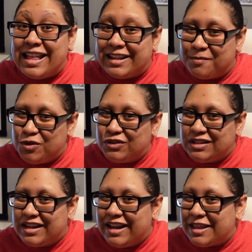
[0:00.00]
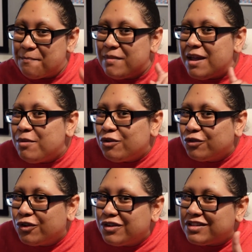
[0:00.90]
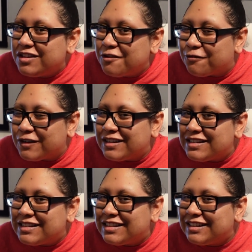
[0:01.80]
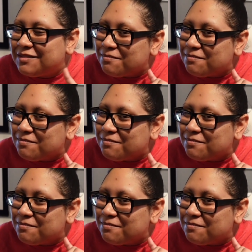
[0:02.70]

that I'm using today that maybe you'll notice the difference.